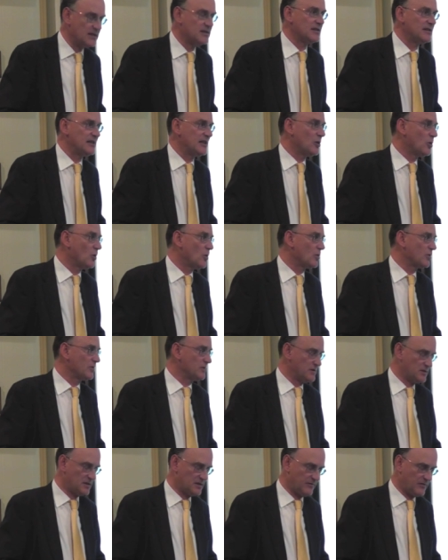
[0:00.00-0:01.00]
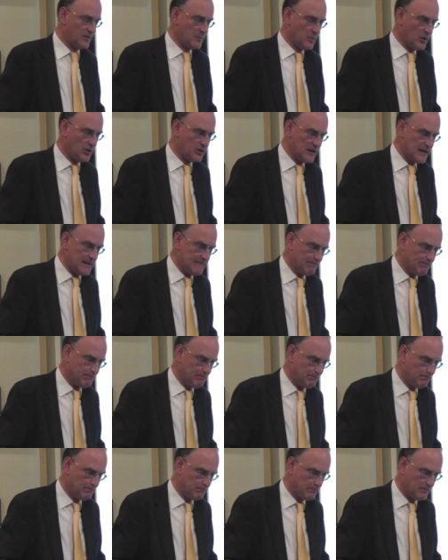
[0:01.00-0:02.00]
it to the organs of the body.
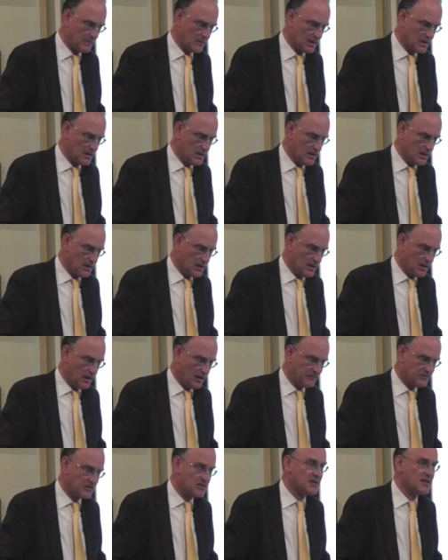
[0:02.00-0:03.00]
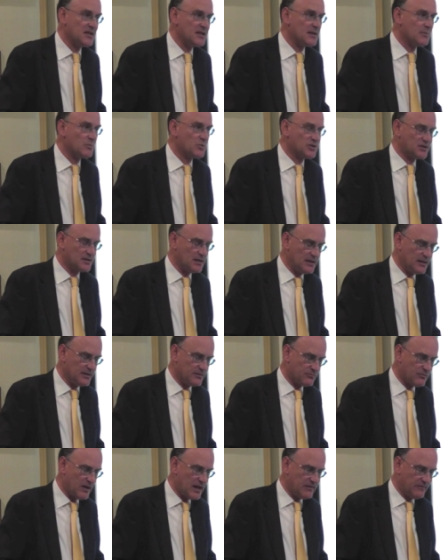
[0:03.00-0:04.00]
After seeing a
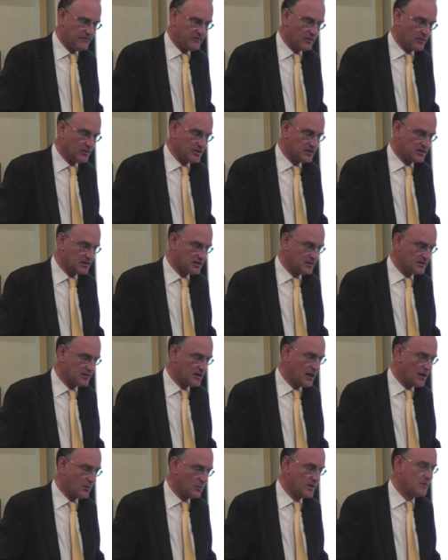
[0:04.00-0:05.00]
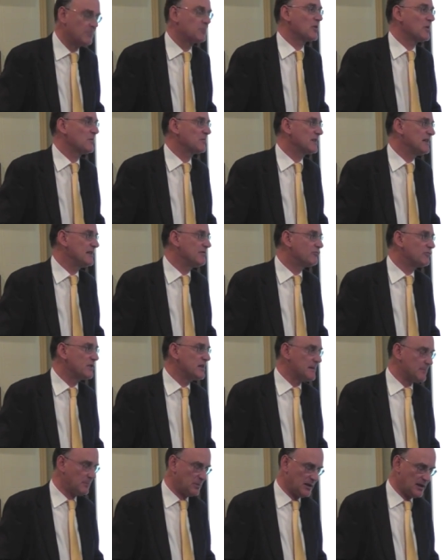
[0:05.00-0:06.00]
Brazilian rainforest, Darwin promptly
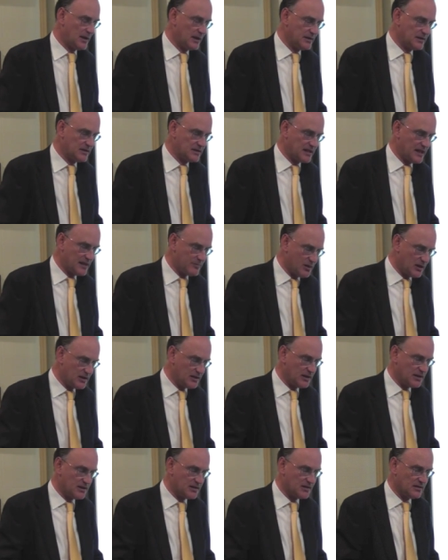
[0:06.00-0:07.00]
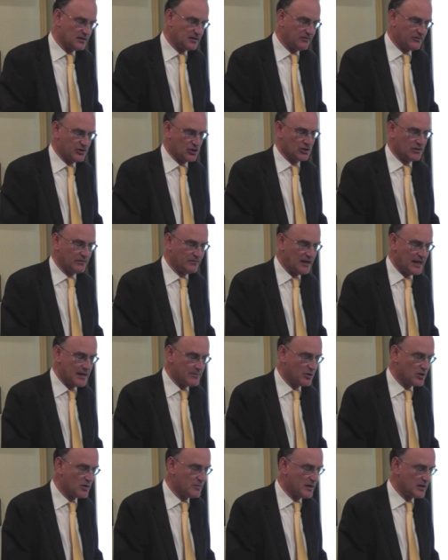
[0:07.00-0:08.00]
reapplied the same idea to the division of
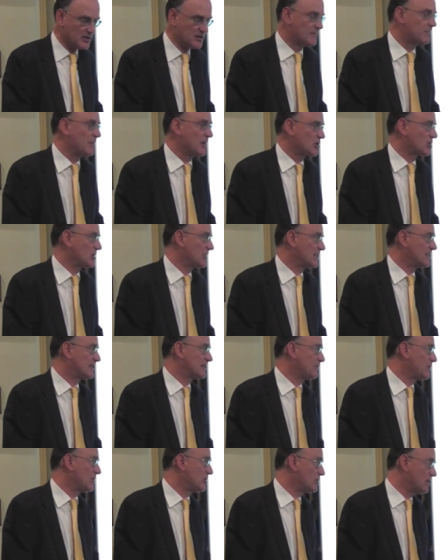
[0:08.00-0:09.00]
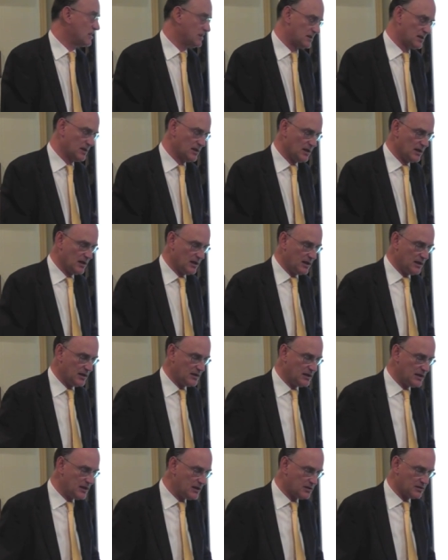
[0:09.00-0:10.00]
labour among specialised species
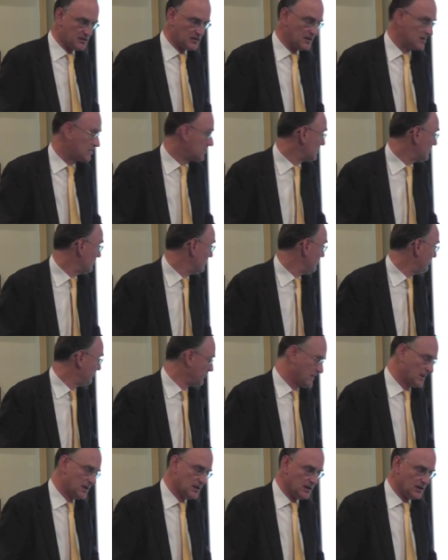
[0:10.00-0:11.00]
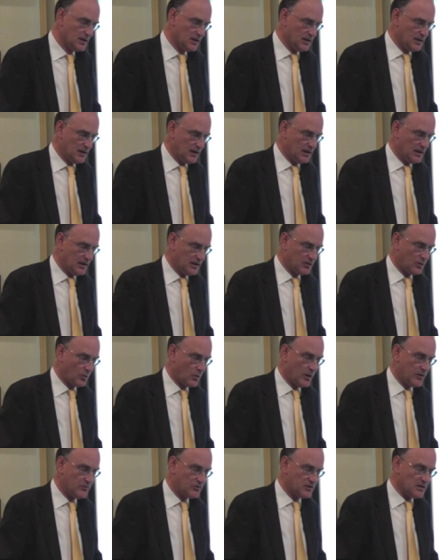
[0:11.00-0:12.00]
in an ecosystem.
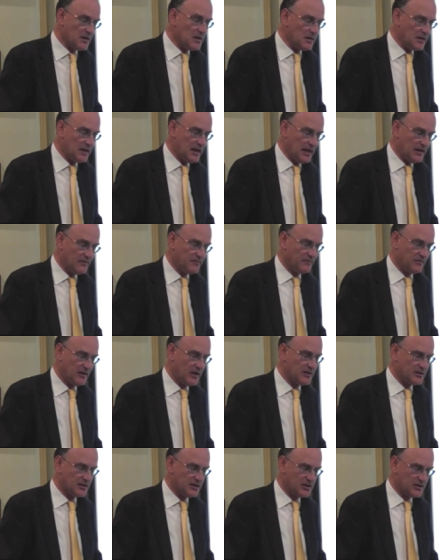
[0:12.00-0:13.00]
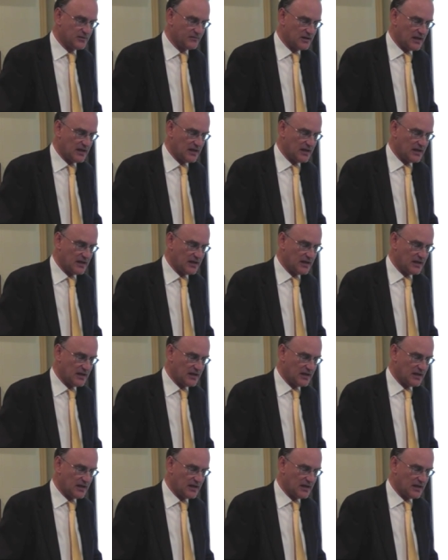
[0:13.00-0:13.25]
Quote, the advantage of